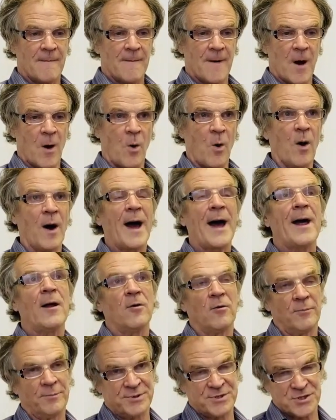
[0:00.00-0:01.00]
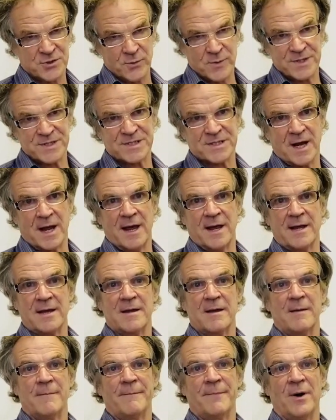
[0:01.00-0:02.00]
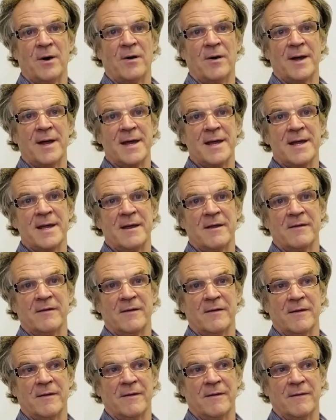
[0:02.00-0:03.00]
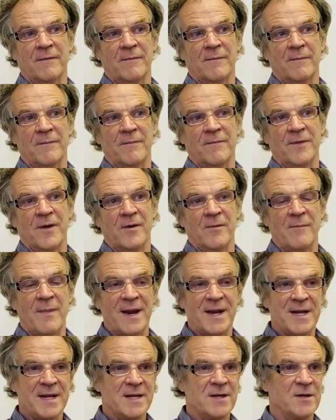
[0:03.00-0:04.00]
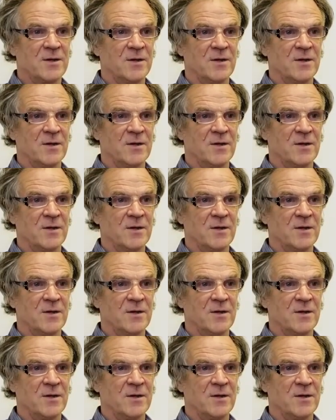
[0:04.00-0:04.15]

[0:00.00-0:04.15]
or help, shall we say, there are many